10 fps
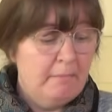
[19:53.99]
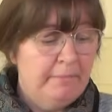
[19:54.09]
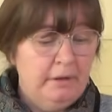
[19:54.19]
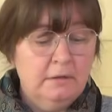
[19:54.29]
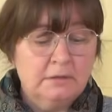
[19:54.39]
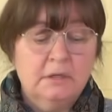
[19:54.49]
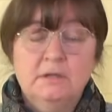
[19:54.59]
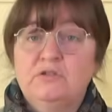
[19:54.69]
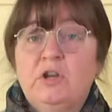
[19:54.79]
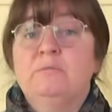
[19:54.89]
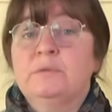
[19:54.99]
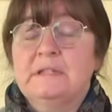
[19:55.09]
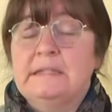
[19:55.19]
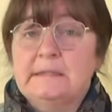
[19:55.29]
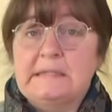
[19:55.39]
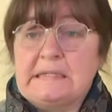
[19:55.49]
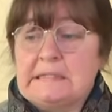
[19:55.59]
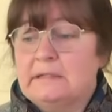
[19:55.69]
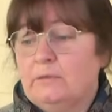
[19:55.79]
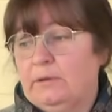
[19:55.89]
But don't put these
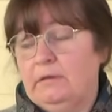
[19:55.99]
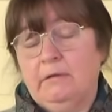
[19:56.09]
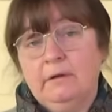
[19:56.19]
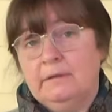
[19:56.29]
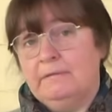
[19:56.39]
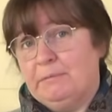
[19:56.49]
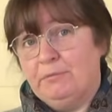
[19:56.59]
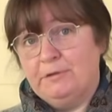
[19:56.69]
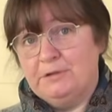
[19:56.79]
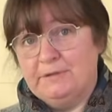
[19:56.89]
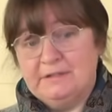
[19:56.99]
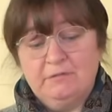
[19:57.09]
things with your other embroideries.